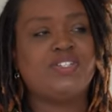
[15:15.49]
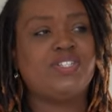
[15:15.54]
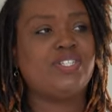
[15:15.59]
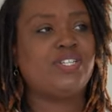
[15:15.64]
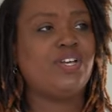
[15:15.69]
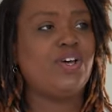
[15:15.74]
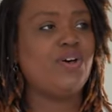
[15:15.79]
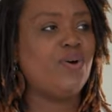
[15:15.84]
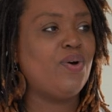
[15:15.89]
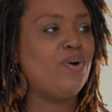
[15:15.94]

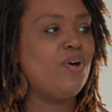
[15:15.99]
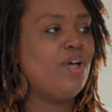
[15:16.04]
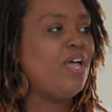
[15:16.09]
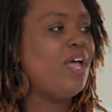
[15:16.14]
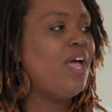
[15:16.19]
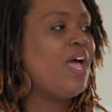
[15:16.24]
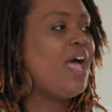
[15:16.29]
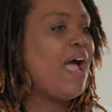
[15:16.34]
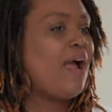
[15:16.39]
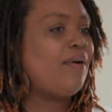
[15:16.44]
So
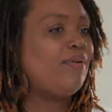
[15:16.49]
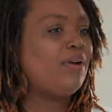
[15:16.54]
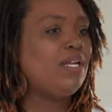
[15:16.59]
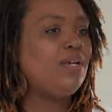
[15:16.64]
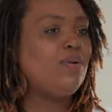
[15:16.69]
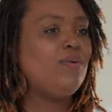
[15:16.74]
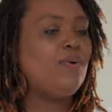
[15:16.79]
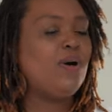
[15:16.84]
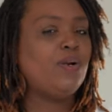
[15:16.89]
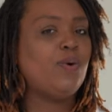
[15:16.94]
I
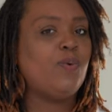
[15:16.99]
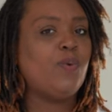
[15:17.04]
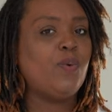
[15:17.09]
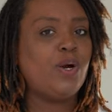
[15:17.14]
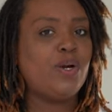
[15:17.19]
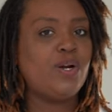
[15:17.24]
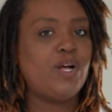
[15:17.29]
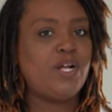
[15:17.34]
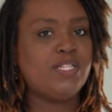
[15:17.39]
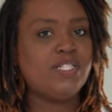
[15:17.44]
really want to
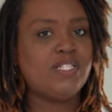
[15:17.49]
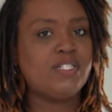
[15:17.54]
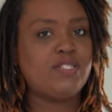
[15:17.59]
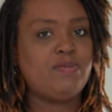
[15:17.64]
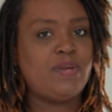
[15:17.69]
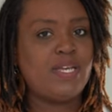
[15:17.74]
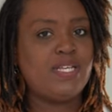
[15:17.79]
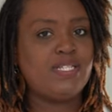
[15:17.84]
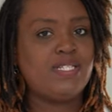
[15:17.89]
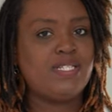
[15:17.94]
work on the
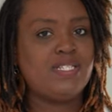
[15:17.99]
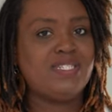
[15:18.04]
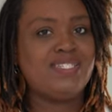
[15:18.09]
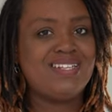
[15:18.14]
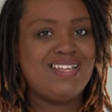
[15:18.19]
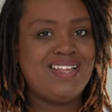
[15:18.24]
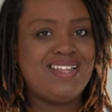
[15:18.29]
spaces